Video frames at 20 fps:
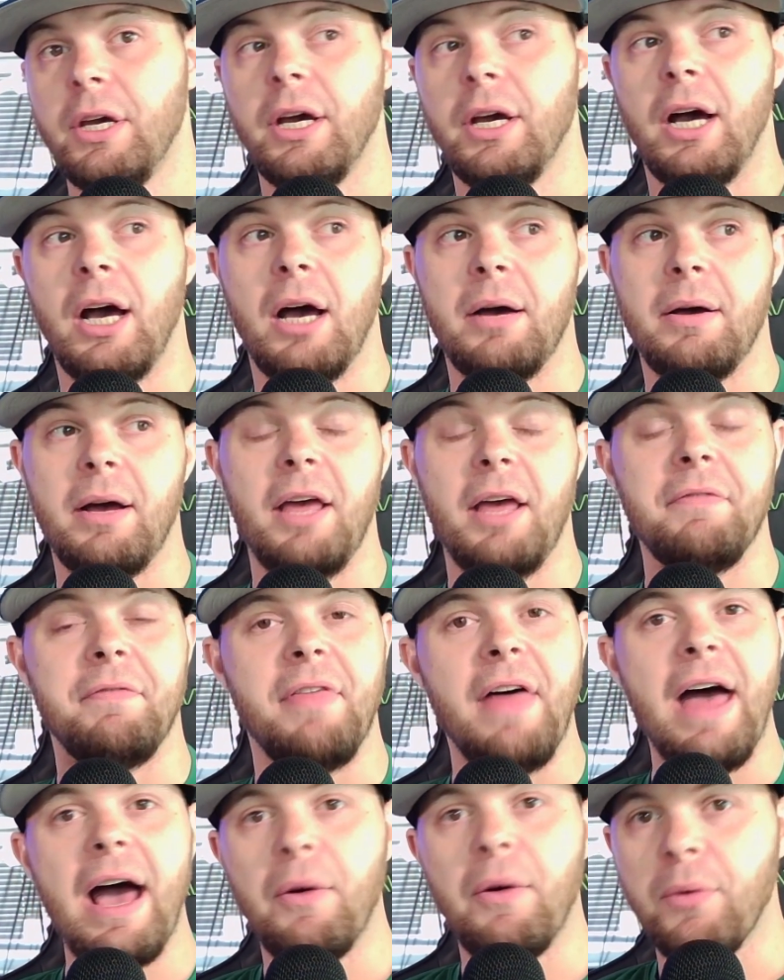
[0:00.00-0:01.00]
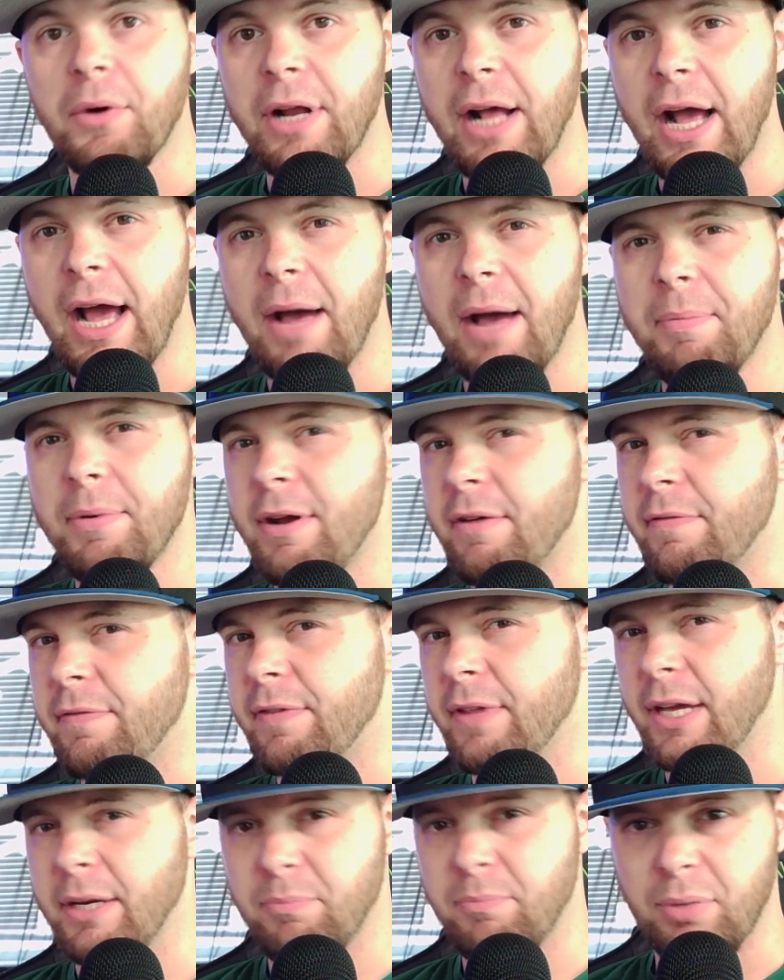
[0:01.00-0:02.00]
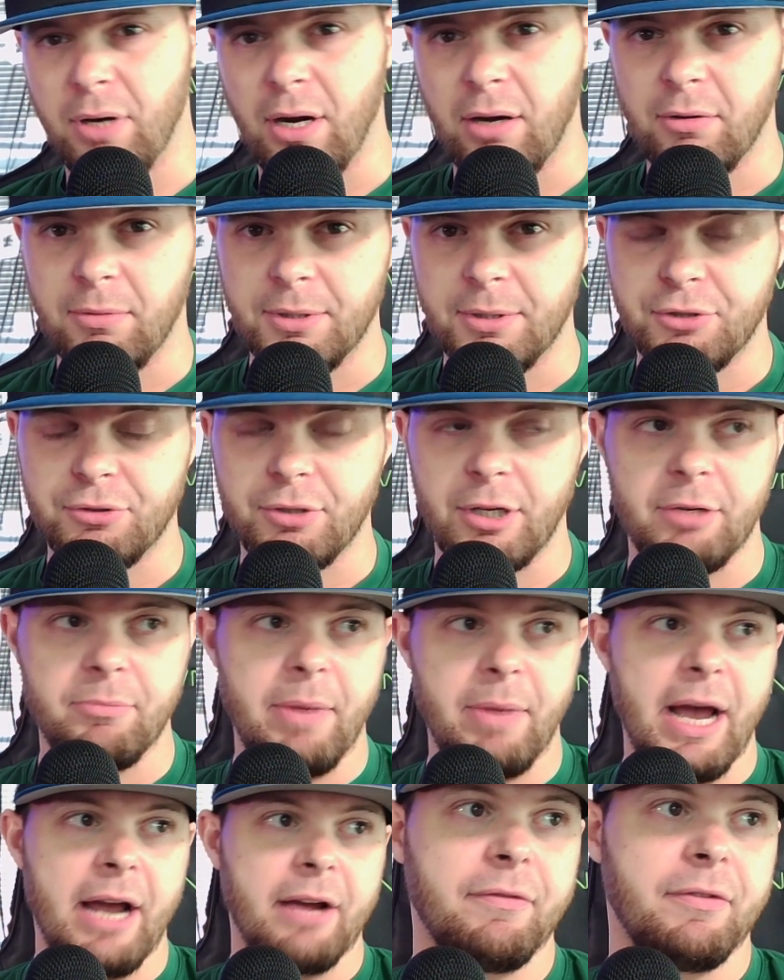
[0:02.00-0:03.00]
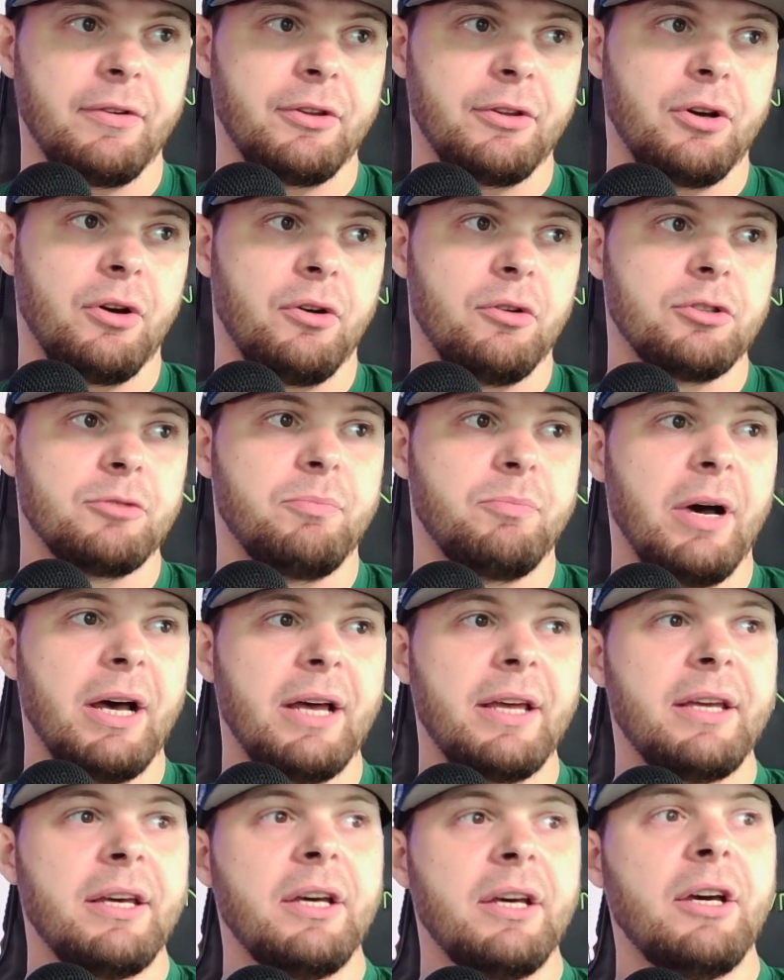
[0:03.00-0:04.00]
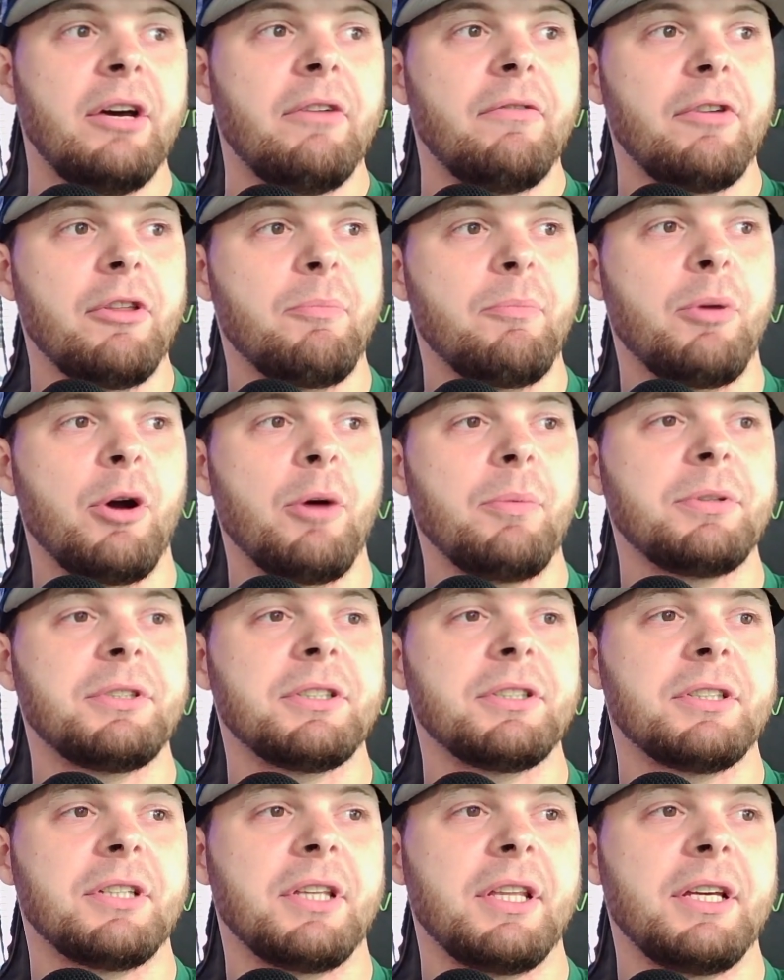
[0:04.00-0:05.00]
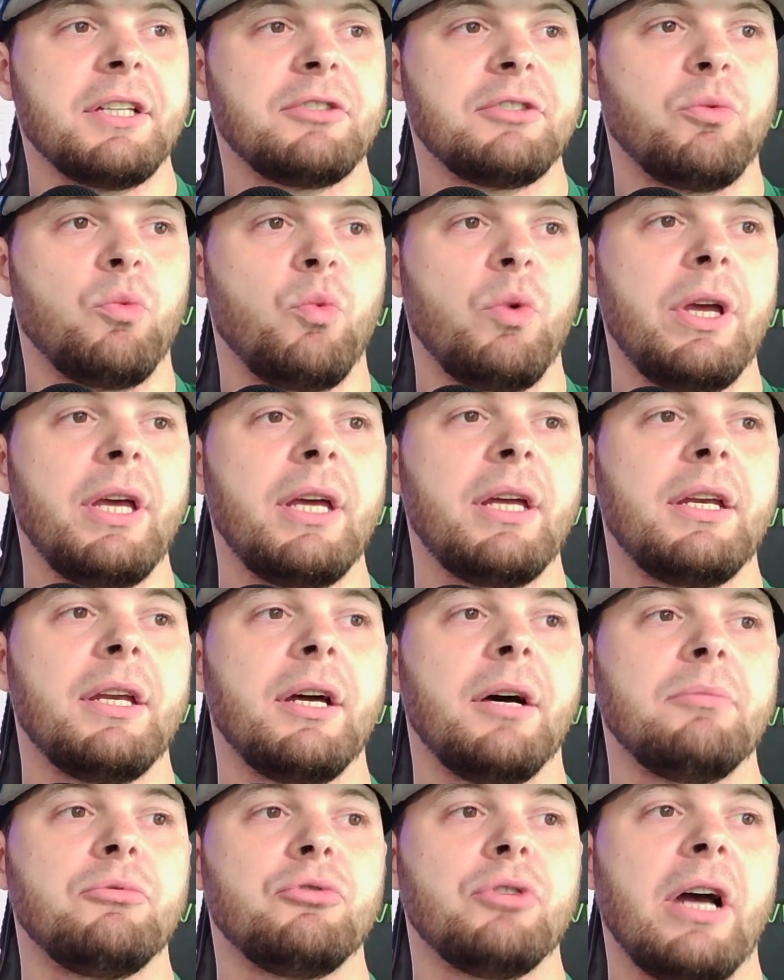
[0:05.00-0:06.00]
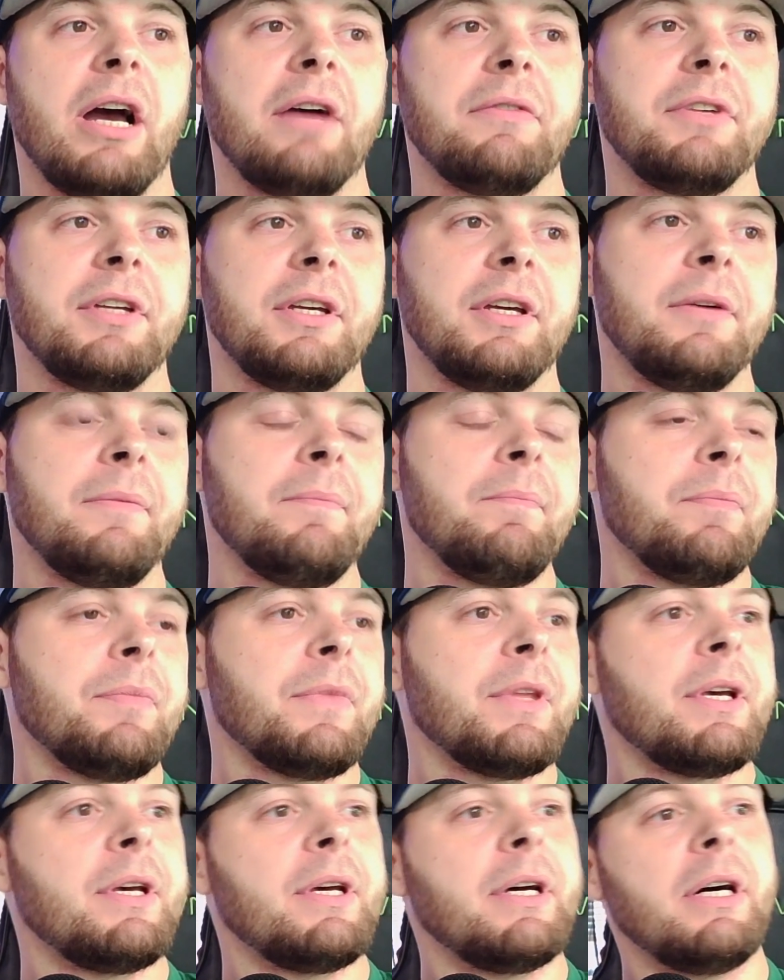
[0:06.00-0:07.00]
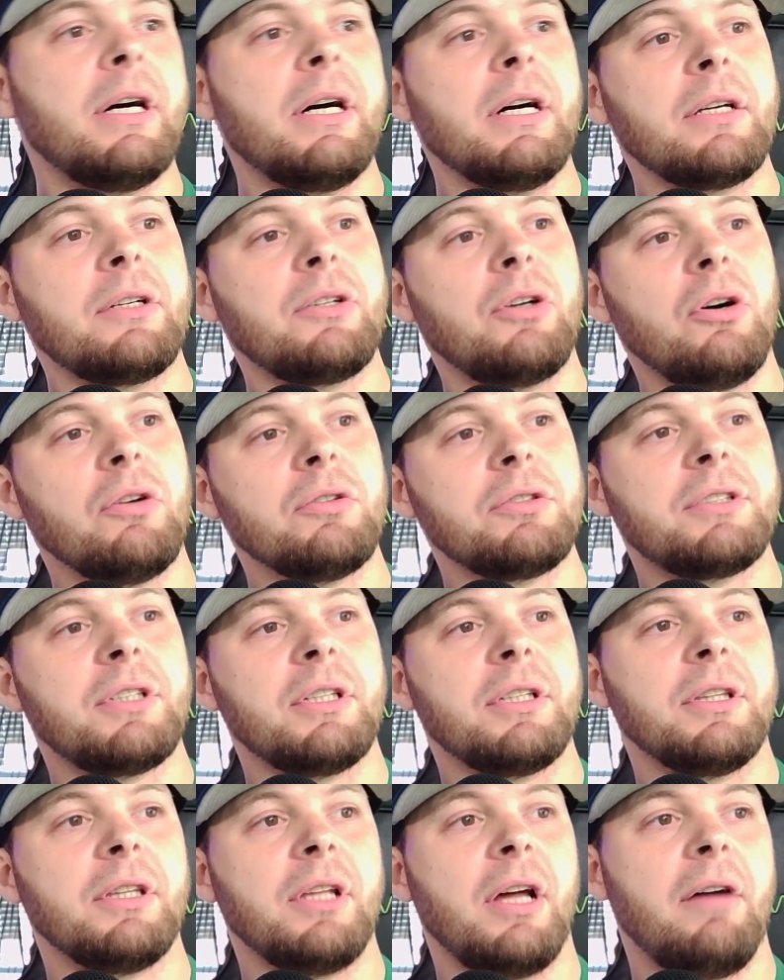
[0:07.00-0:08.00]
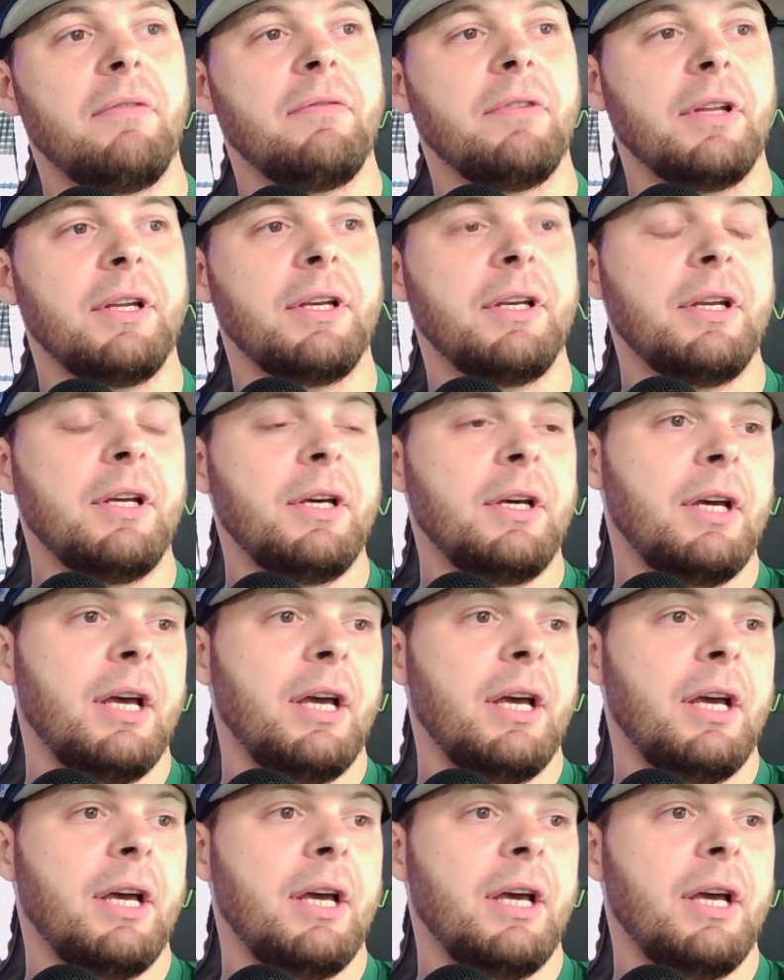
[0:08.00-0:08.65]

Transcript: If that were to happen, I feel like probably trade back Colts. But for the purposes of this, we end up drafting Colston Loveland.